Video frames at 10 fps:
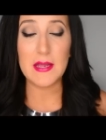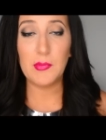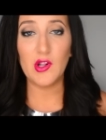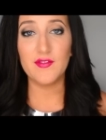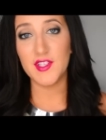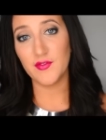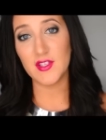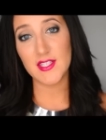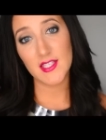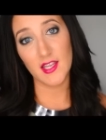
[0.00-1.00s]
people of
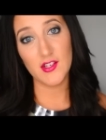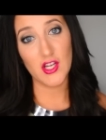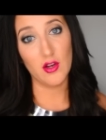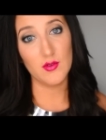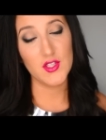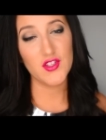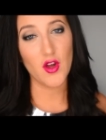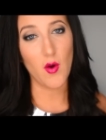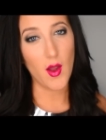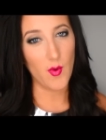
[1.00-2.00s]
different skin tones,
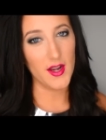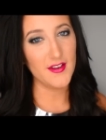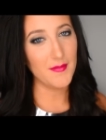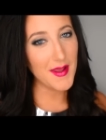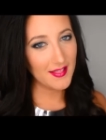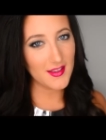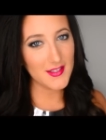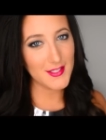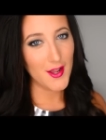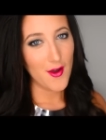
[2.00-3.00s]
so I wanted to make
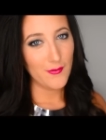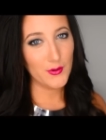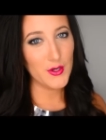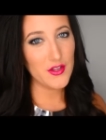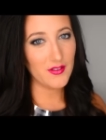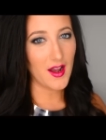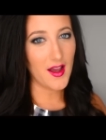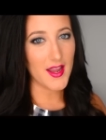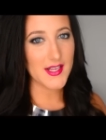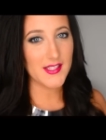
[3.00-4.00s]
this for you
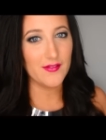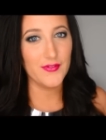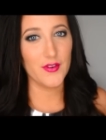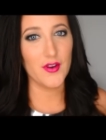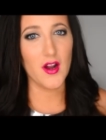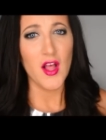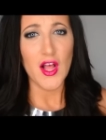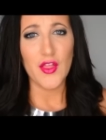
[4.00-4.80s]
guys and for